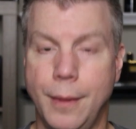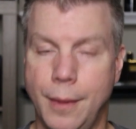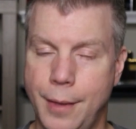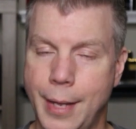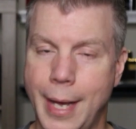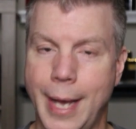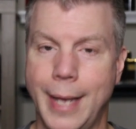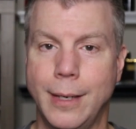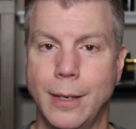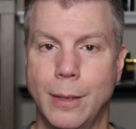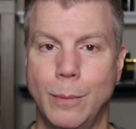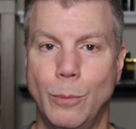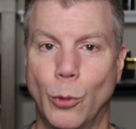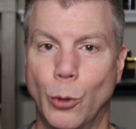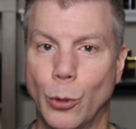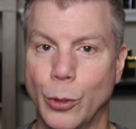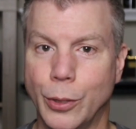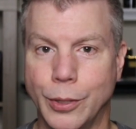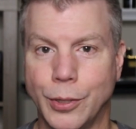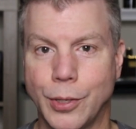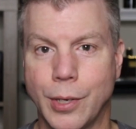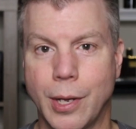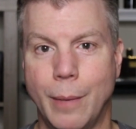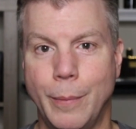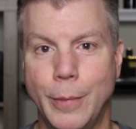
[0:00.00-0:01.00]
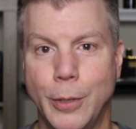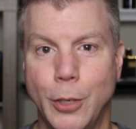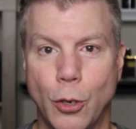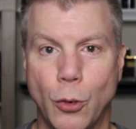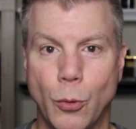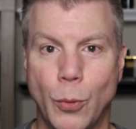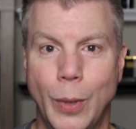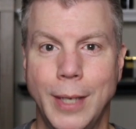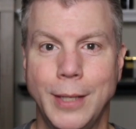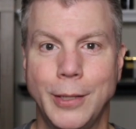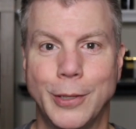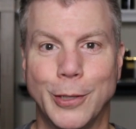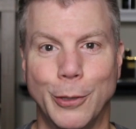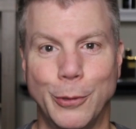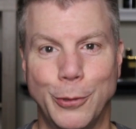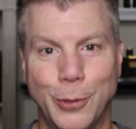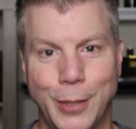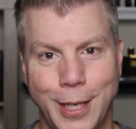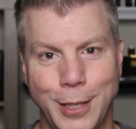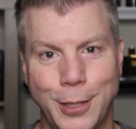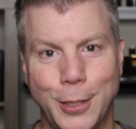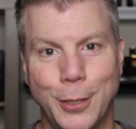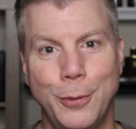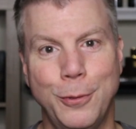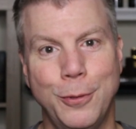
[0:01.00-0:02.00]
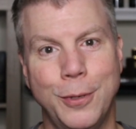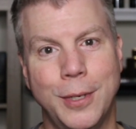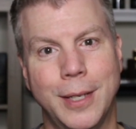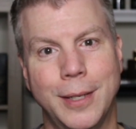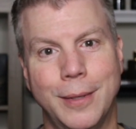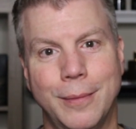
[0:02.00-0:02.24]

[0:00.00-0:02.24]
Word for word: That and more is coming your way, so stay tuned.